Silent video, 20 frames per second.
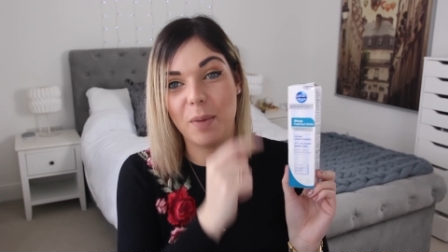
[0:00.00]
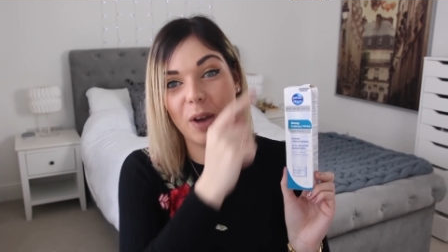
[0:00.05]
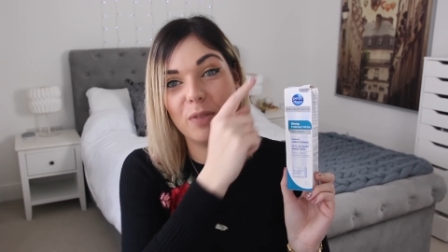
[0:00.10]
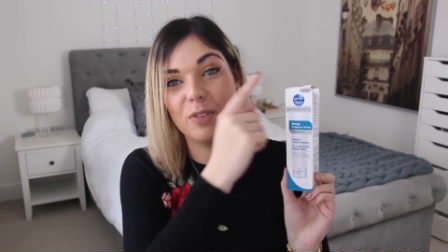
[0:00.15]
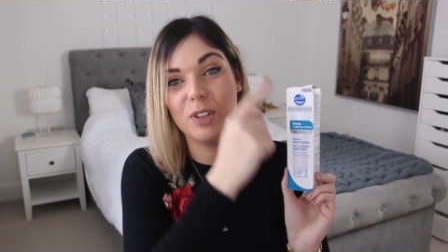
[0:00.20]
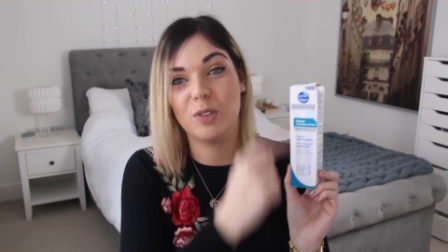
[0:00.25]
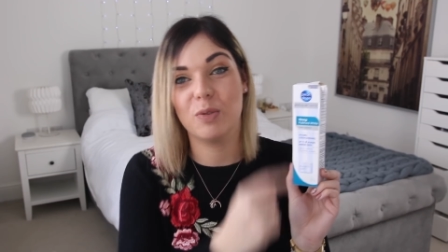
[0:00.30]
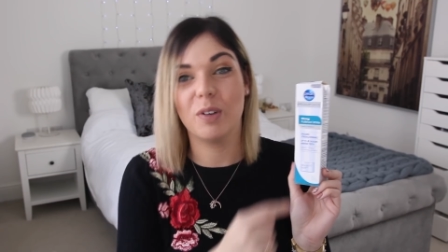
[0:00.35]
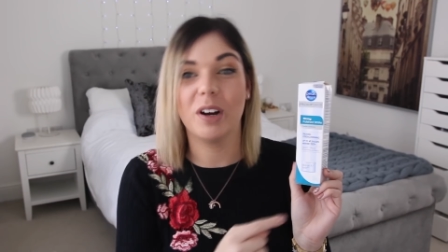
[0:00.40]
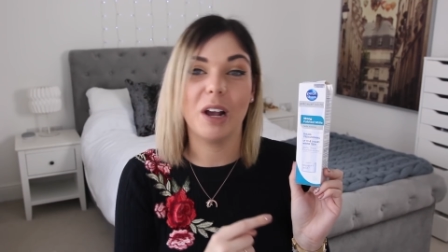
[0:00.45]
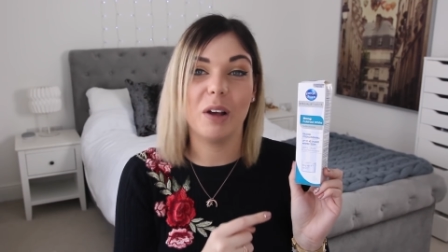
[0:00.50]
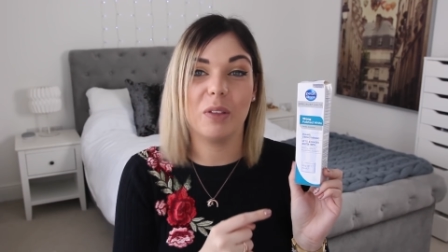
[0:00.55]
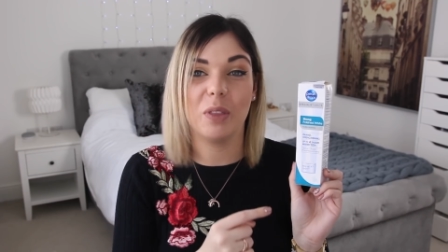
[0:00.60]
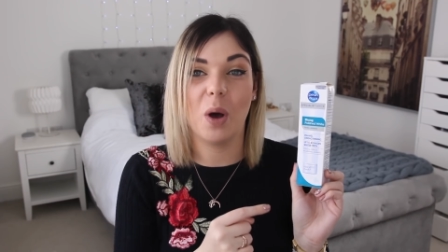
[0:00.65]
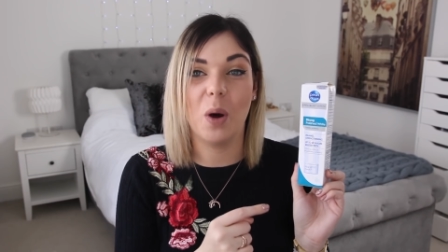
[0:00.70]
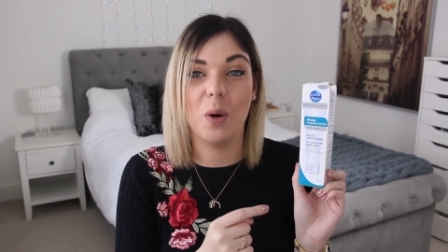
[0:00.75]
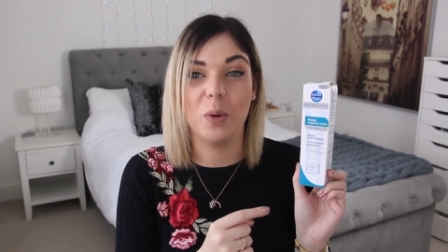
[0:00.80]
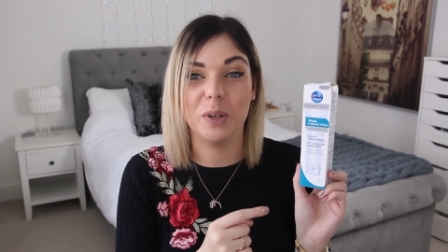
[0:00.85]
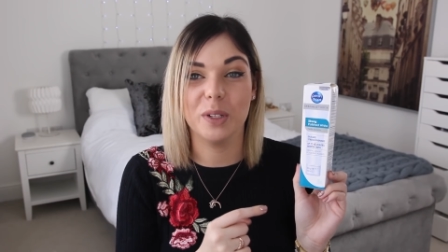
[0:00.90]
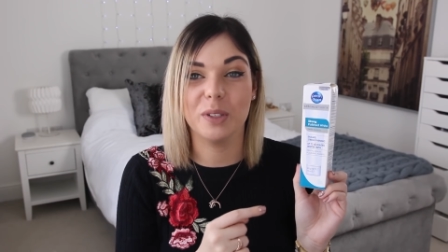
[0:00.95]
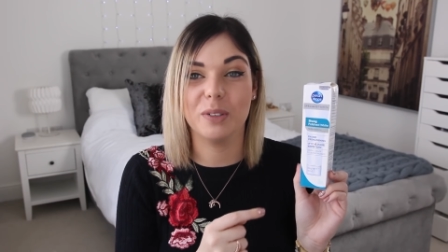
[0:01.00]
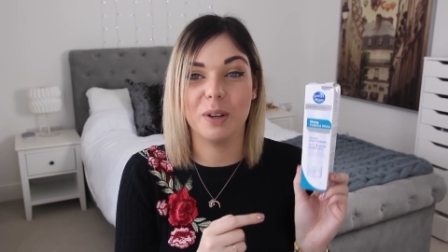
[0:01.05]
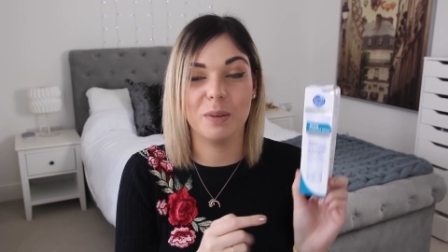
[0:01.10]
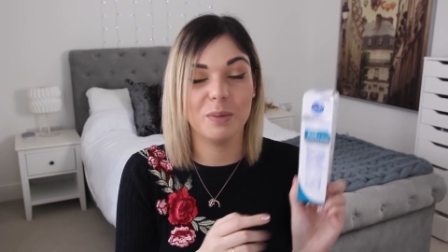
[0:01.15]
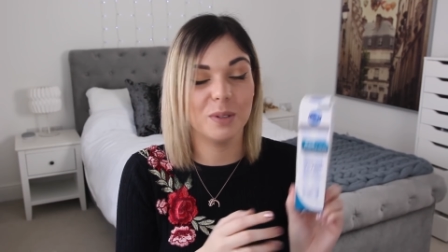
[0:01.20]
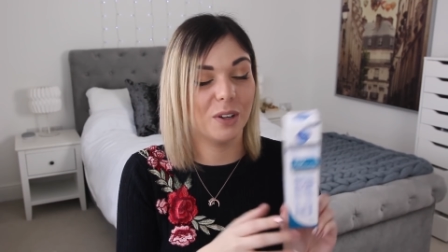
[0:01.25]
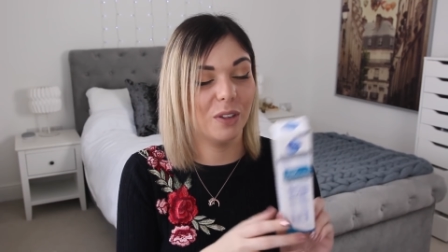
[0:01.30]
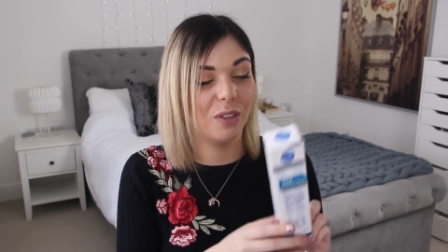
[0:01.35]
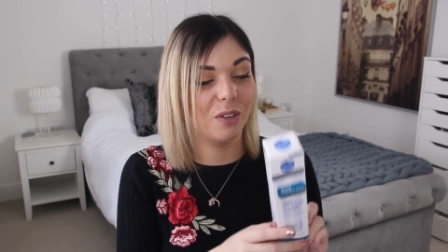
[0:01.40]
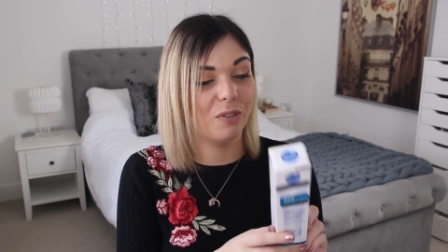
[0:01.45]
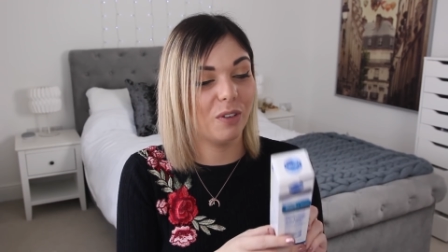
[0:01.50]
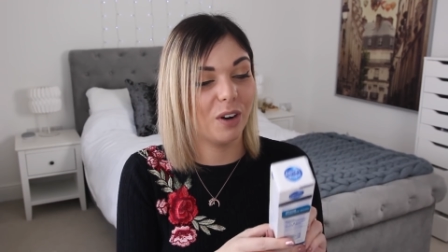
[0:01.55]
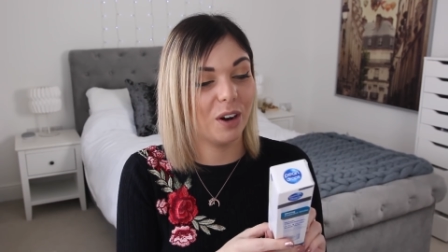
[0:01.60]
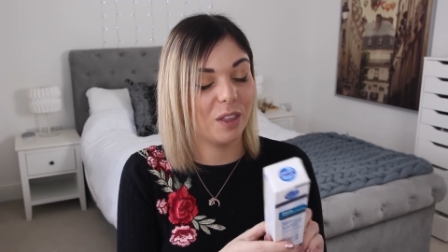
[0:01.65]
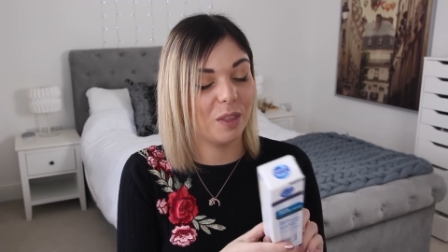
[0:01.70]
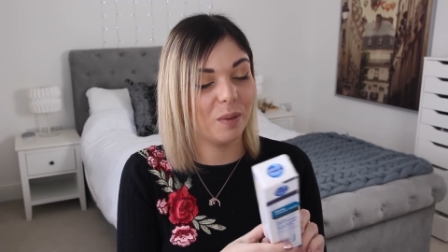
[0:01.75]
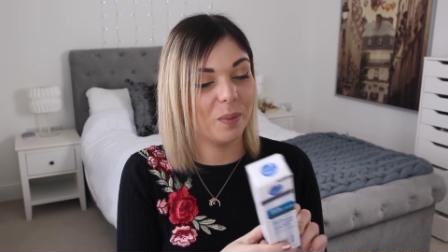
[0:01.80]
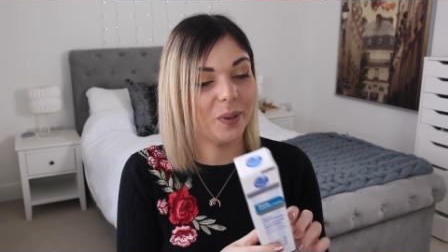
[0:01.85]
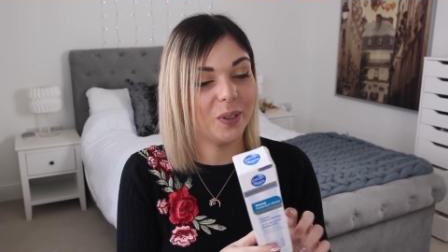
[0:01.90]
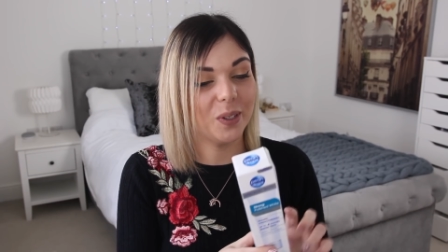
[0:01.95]
I've just read out the whole description on the front
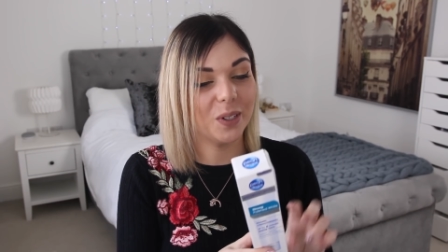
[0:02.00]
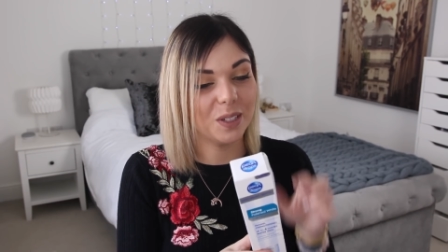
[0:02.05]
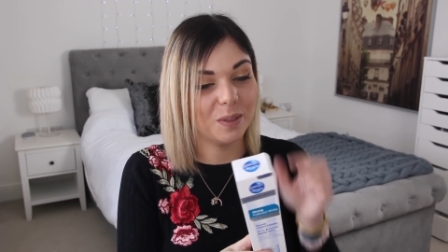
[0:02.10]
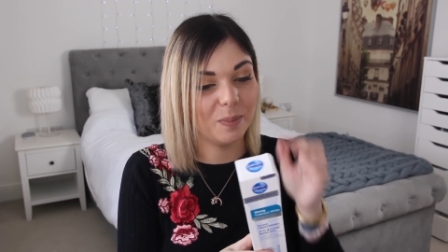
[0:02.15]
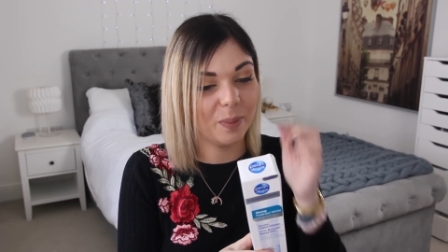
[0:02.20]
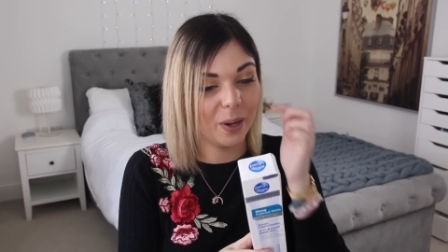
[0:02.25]
of the box.